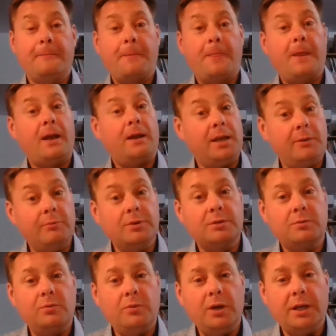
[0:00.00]
that he
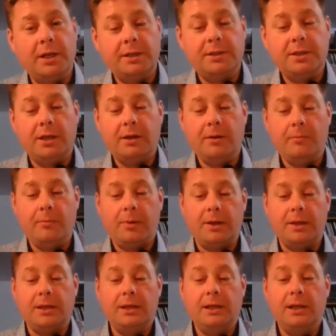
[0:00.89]
was willing to
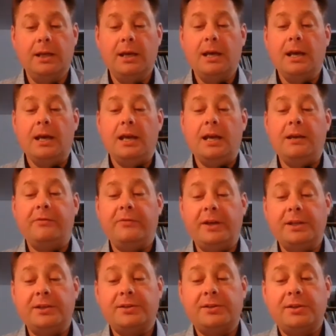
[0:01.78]
complete. He
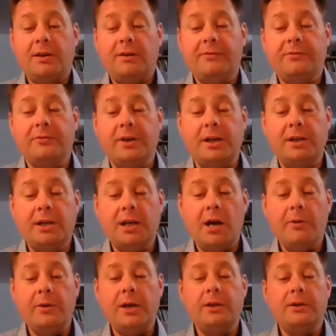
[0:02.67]
faced suffering
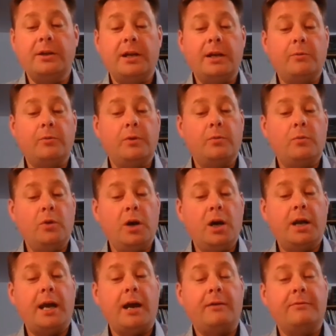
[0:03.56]
knowing that it would
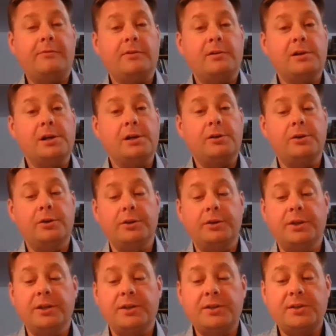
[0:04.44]
work out for our
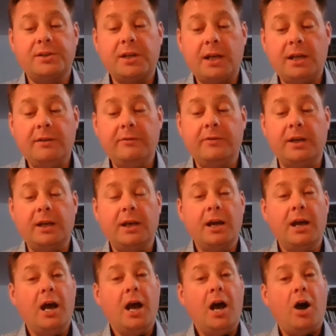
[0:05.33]
good. The saving
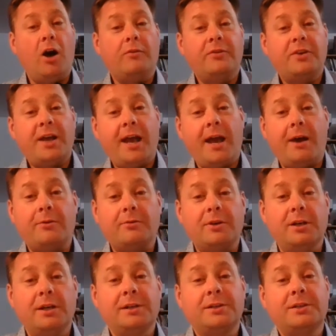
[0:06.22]
of
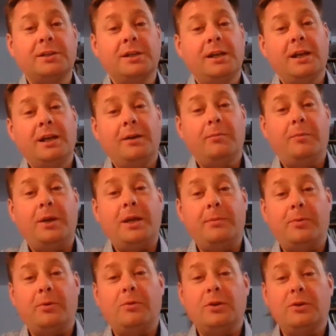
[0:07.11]
countless
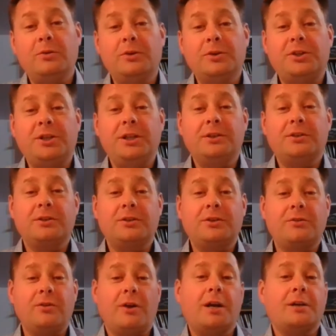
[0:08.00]
people, the Lord
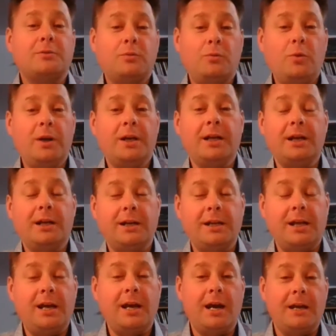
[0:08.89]
Jesus Christ
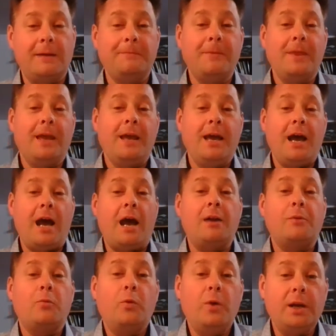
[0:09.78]
willingly came
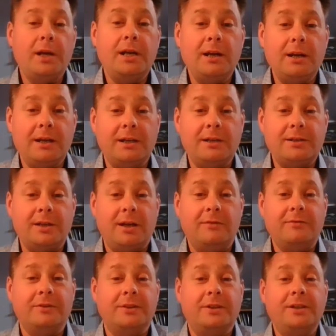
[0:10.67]
and willingly
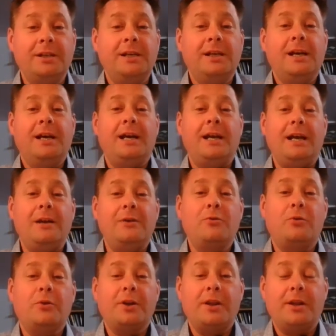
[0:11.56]
suffered in
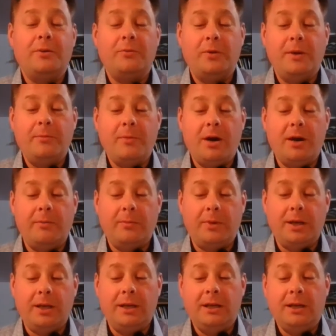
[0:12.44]
order that we might
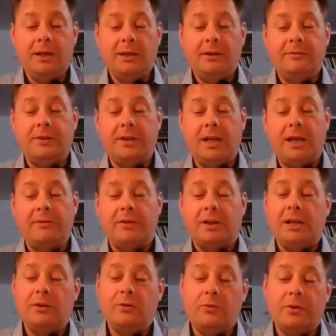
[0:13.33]
be
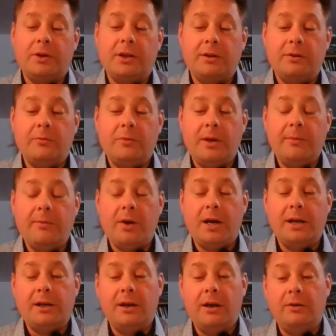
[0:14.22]
forgiven, in order that we
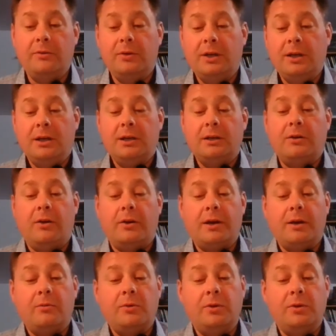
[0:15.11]
might know God at